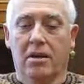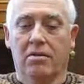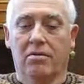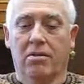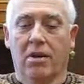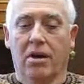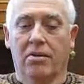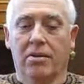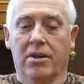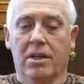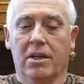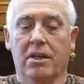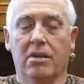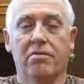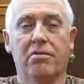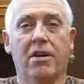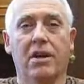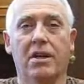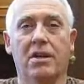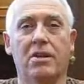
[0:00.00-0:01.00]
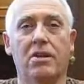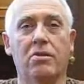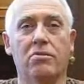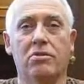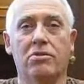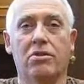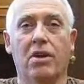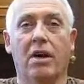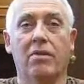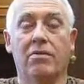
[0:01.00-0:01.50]
involving a defendant that
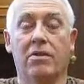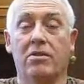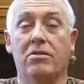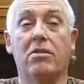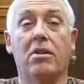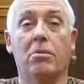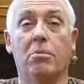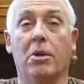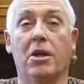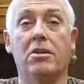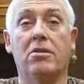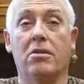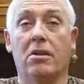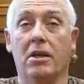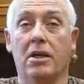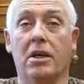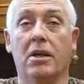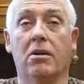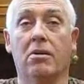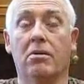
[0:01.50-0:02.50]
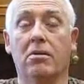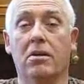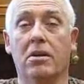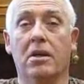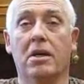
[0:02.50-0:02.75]
was obviously mentally ill,